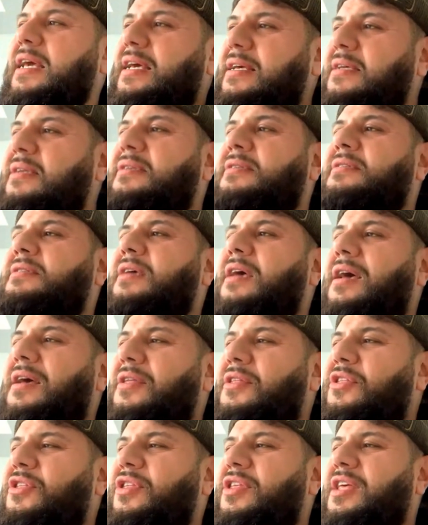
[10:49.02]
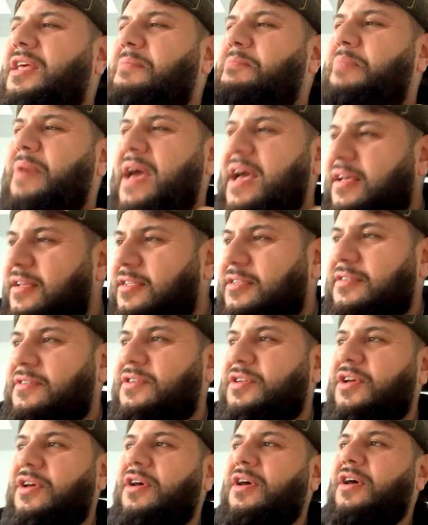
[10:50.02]
is the
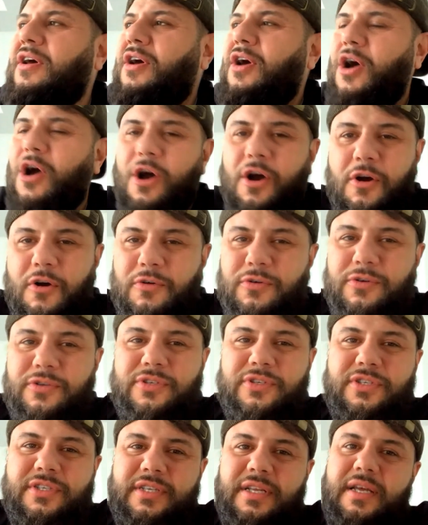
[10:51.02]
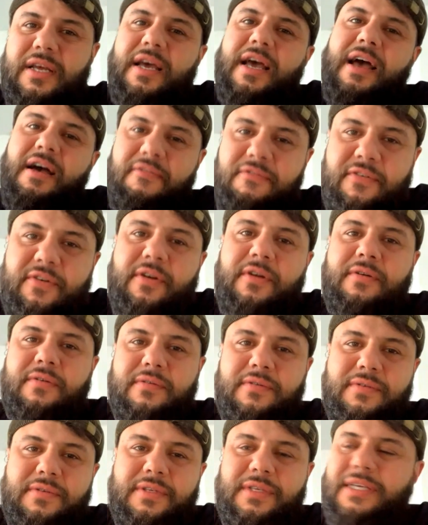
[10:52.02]
best host ever.
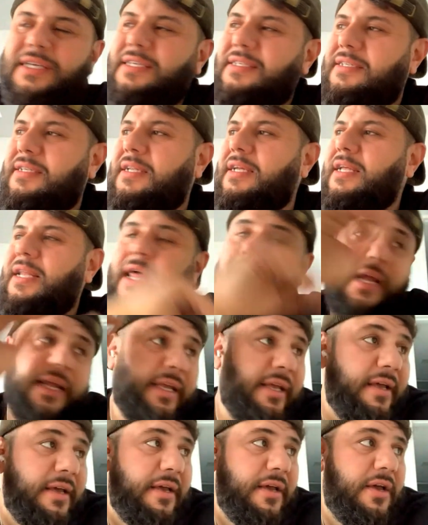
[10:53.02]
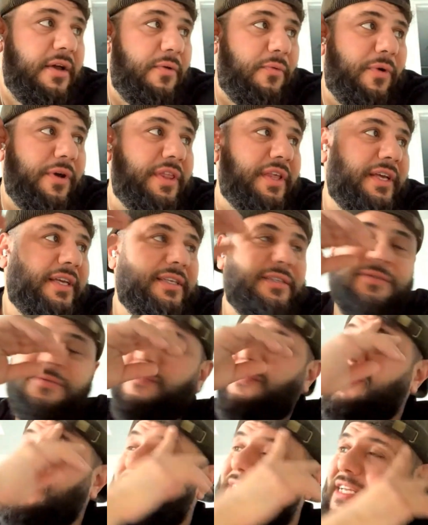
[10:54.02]
Easily, like with
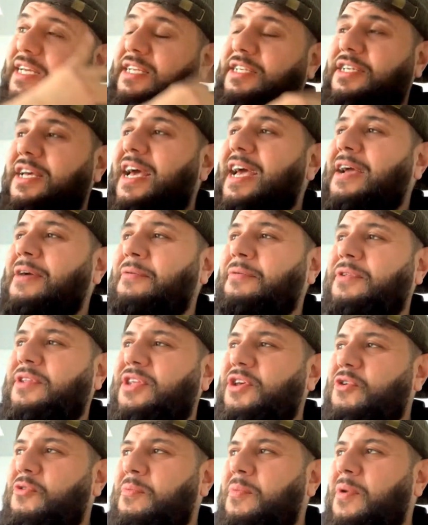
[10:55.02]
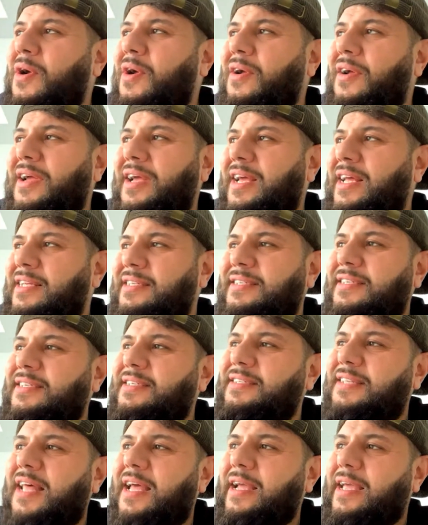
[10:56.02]
his, with DJing, with humor, and it's
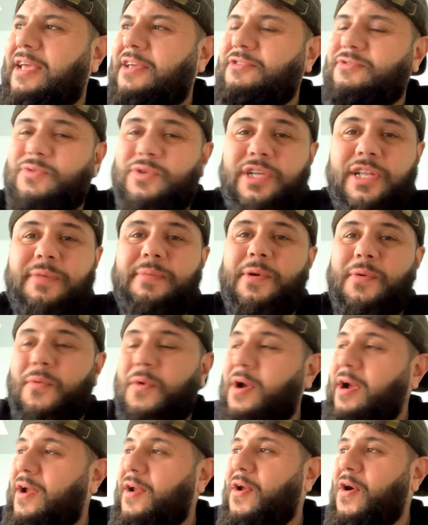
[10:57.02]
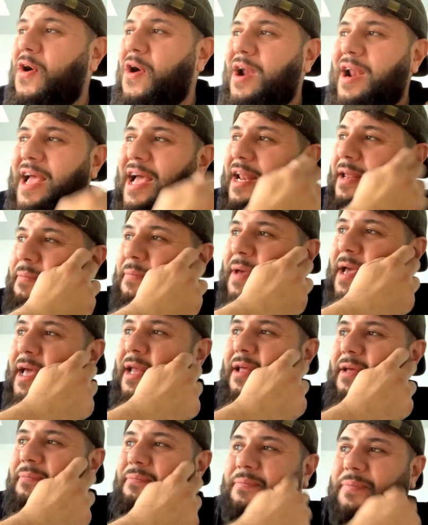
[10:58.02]
just like, he's really been working hard at it,
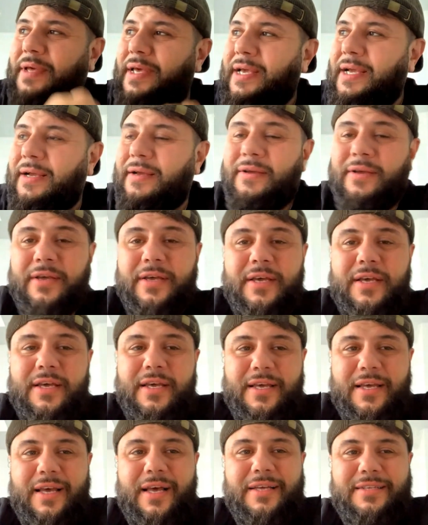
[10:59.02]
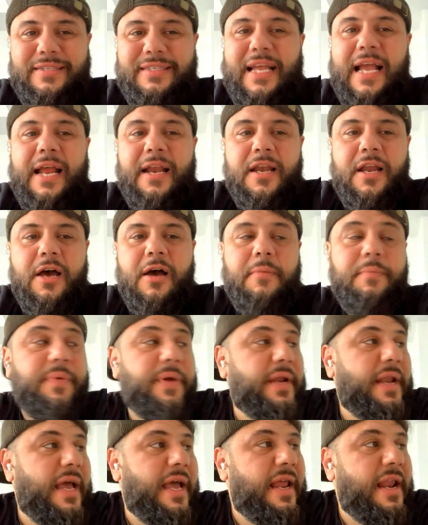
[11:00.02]
man, at being a stand-up,
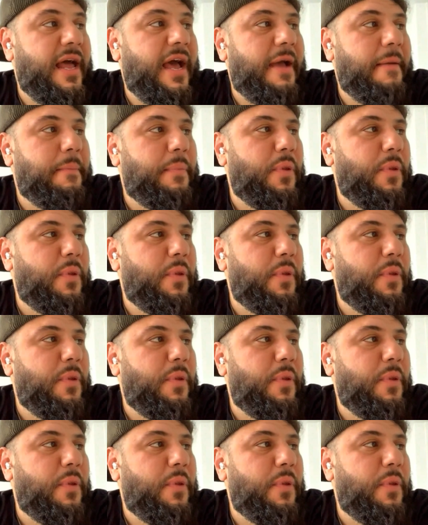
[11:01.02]
and, and I